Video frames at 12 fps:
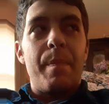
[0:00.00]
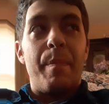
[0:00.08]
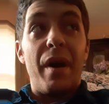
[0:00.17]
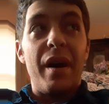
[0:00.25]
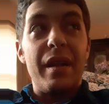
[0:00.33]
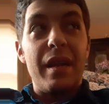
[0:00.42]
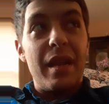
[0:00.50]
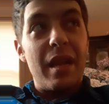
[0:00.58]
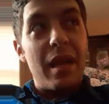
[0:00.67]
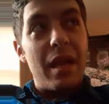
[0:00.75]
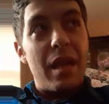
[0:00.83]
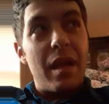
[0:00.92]
But
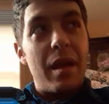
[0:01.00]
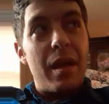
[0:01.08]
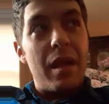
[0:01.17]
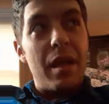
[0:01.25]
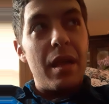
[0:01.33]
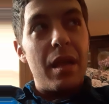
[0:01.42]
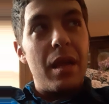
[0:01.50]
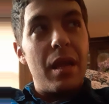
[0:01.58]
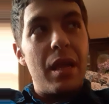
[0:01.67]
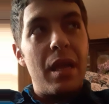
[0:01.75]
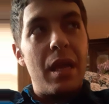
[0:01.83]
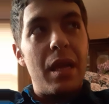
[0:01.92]

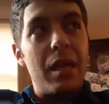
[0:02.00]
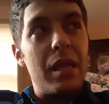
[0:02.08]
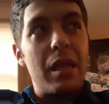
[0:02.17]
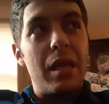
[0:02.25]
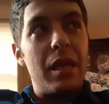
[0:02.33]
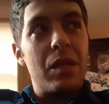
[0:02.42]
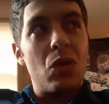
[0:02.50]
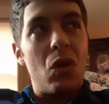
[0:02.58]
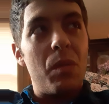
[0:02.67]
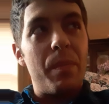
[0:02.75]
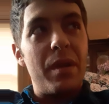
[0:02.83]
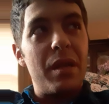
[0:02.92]
it's
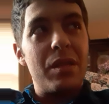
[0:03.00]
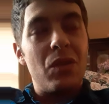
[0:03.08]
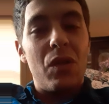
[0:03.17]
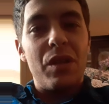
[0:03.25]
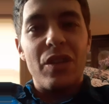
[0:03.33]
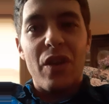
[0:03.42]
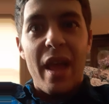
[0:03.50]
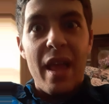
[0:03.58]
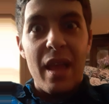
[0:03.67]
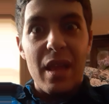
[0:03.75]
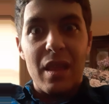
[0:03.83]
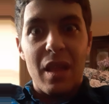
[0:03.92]
all in your
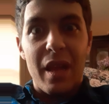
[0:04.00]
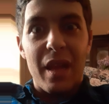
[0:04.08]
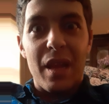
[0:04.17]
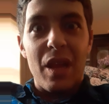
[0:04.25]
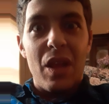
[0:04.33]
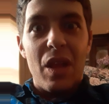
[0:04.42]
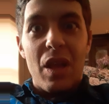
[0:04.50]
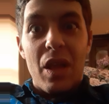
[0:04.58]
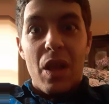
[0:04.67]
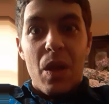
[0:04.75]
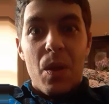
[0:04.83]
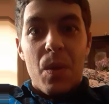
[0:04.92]
head. Like,
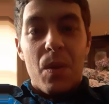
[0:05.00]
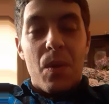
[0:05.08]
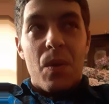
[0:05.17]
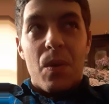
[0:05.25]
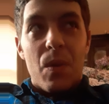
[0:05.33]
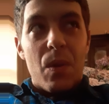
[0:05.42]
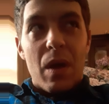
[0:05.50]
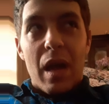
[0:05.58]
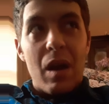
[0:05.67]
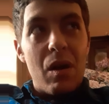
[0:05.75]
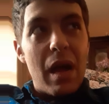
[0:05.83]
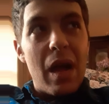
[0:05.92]
I
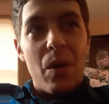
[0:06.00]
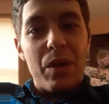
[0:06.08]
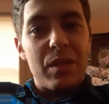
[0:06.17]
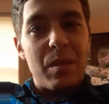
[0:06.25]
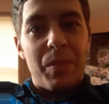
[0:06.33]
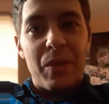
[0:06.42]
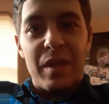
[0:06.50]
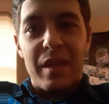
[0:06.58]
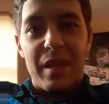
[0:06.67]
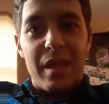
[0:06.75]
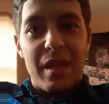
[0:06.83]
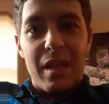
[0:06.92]
don't know how else to put
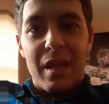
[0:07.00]
it.